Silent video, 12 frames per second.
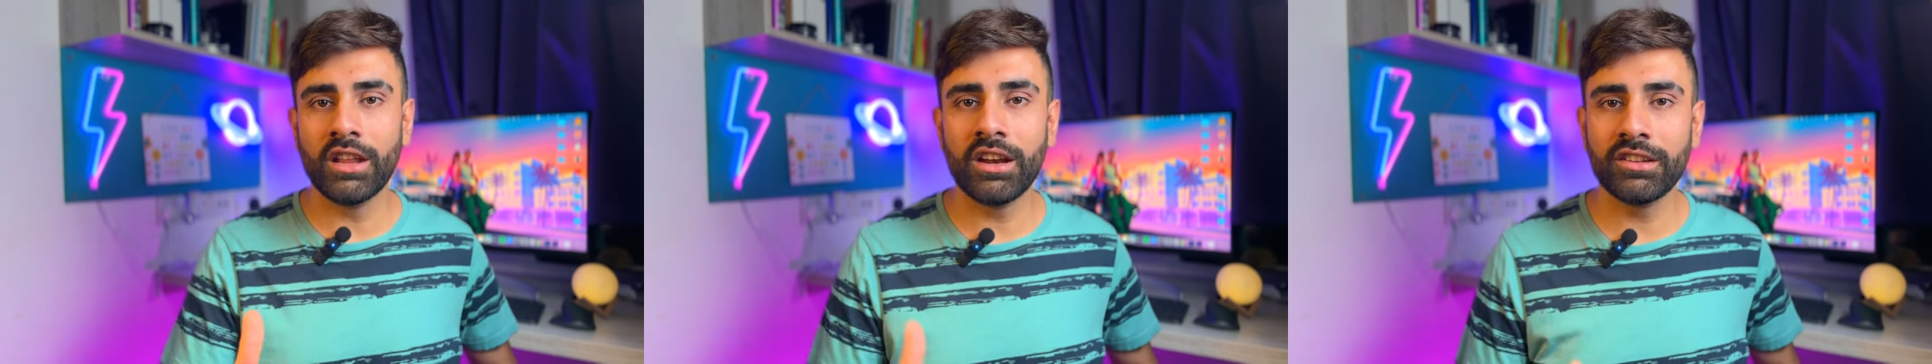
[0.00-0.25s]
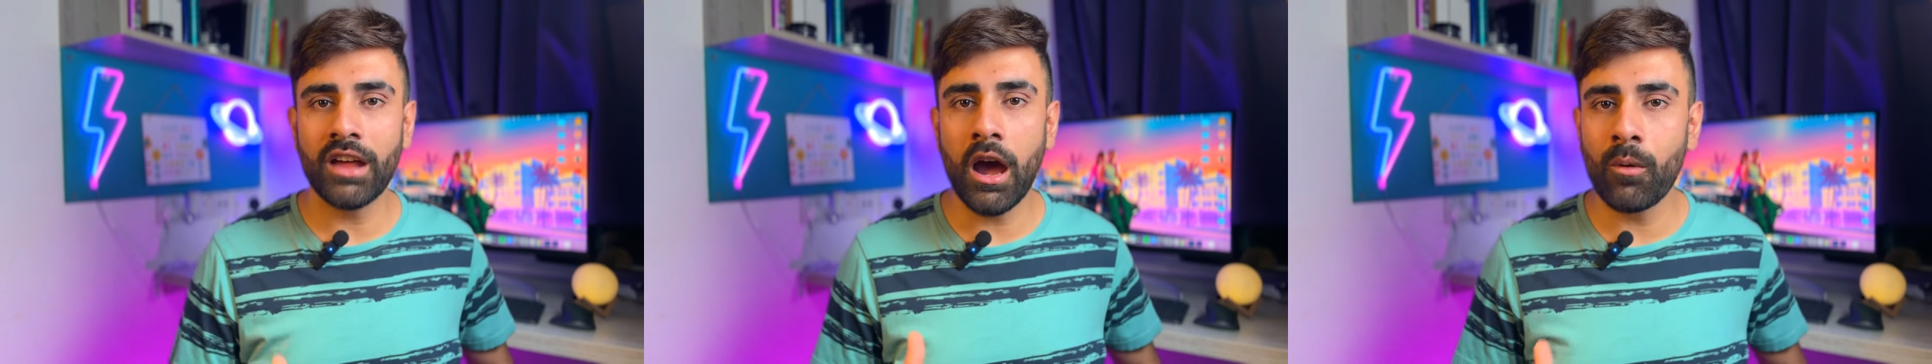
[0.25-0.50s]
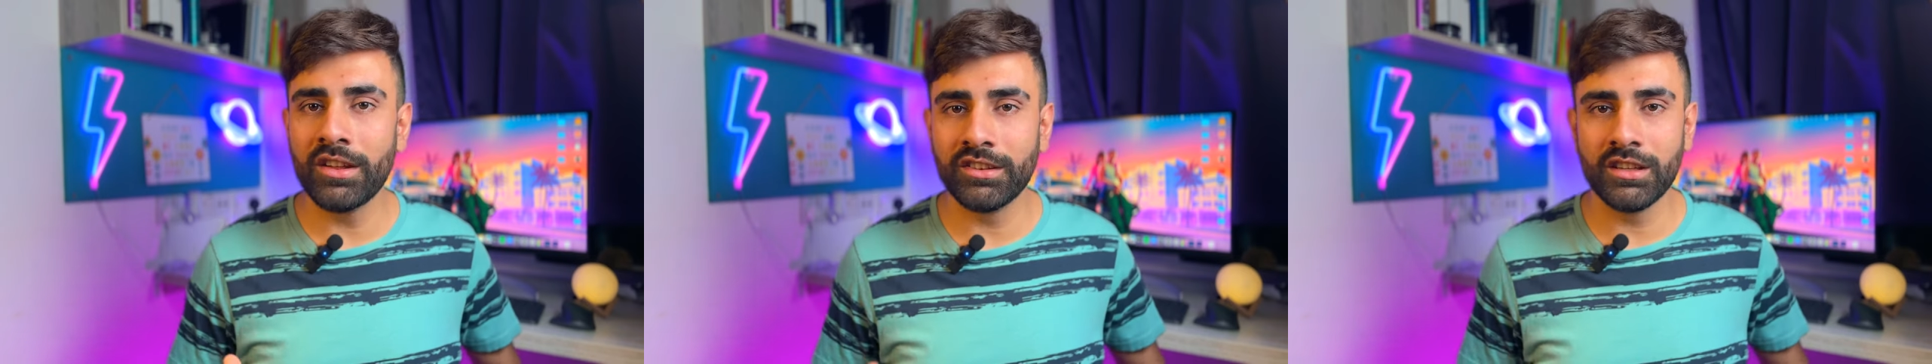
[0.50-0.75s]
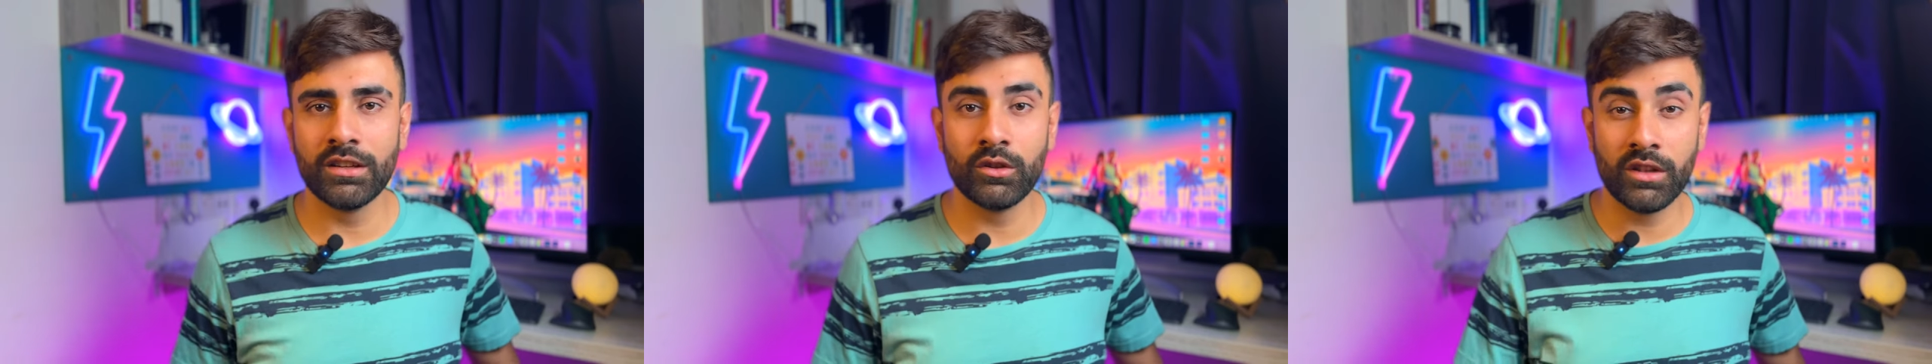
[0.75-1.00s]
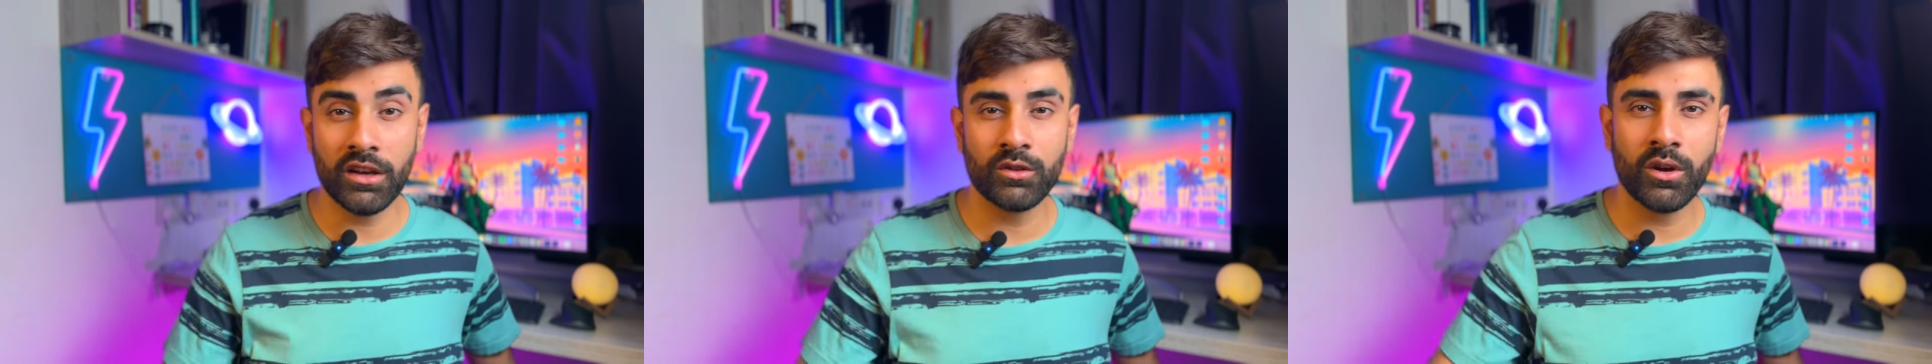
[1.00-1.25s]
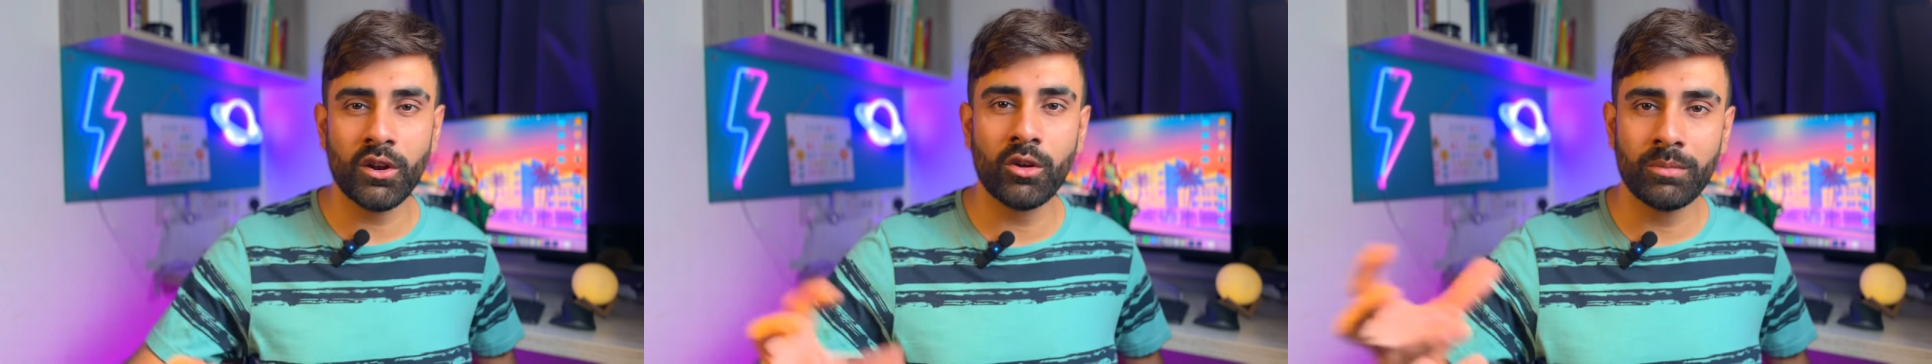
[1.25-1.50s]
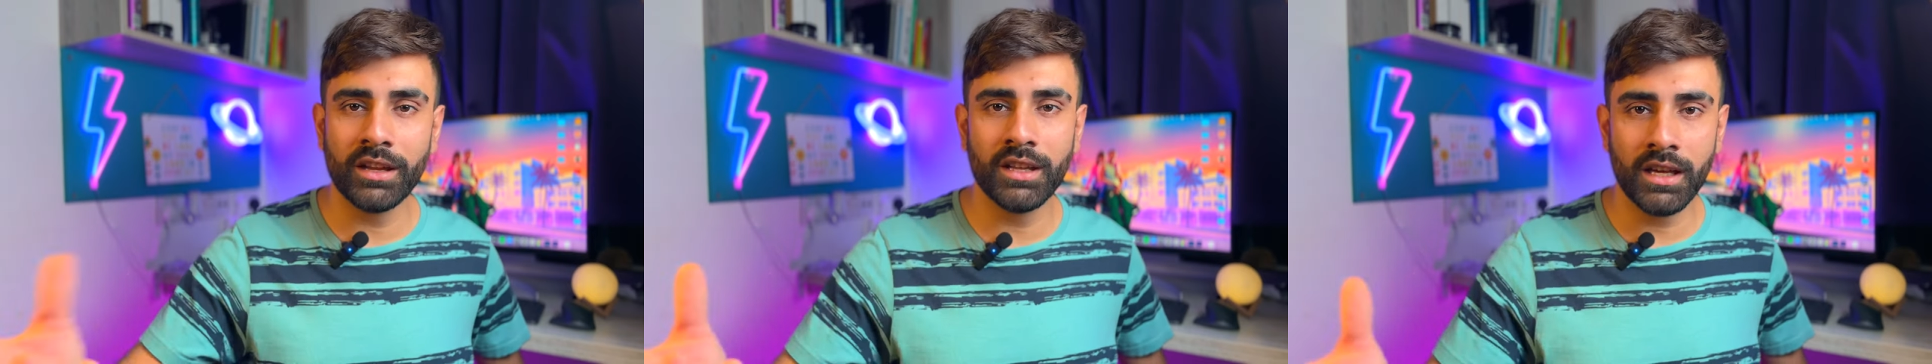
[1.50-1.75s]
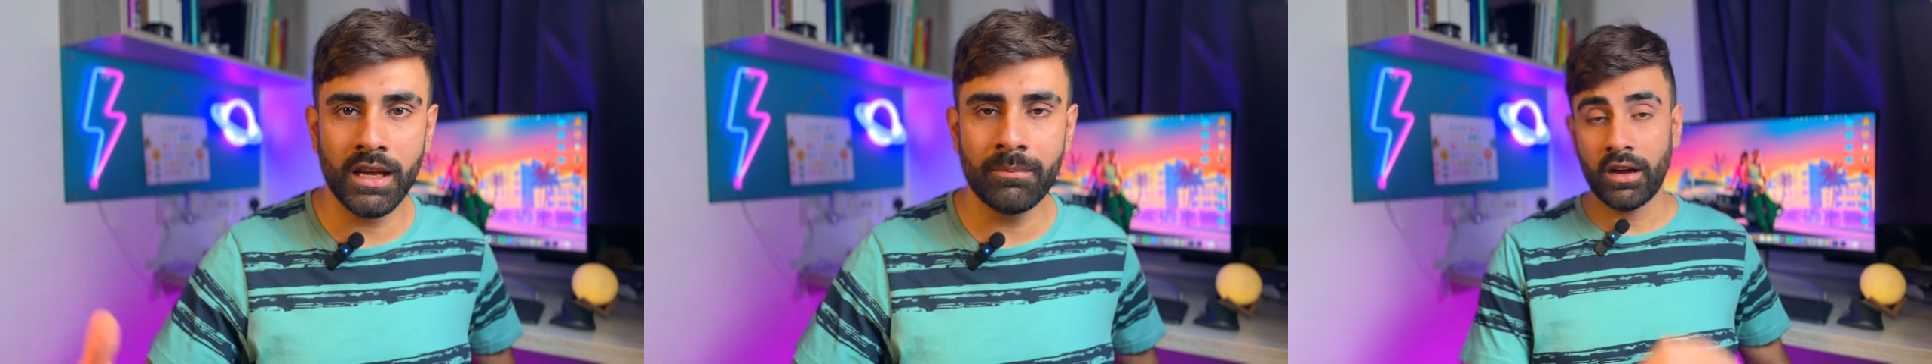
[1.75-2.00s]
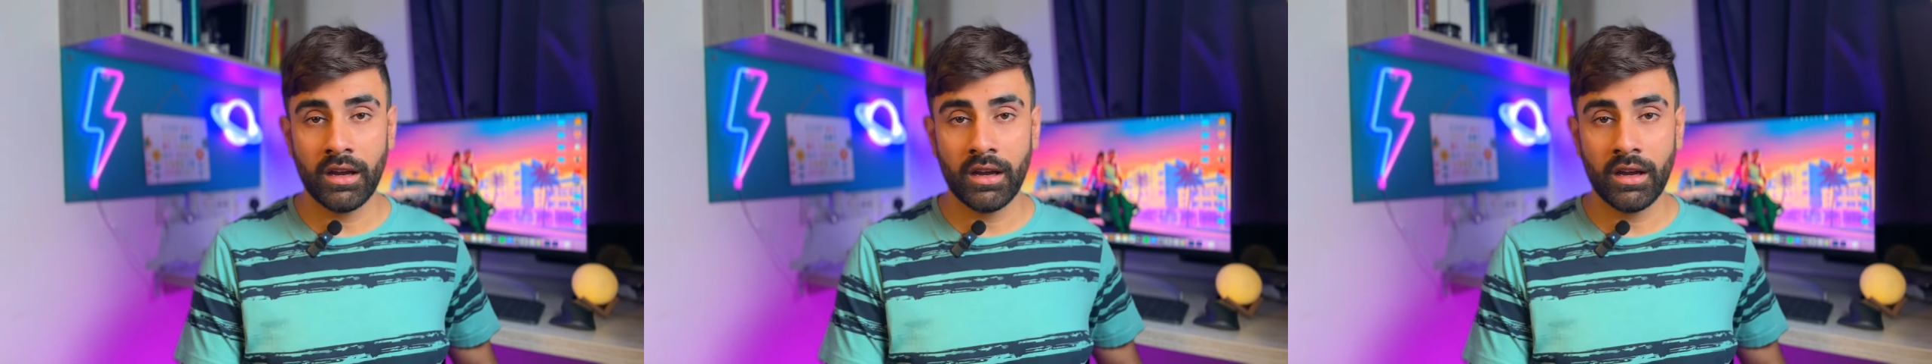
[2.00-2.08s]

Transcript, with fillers: that is how i see you that you are not playing the game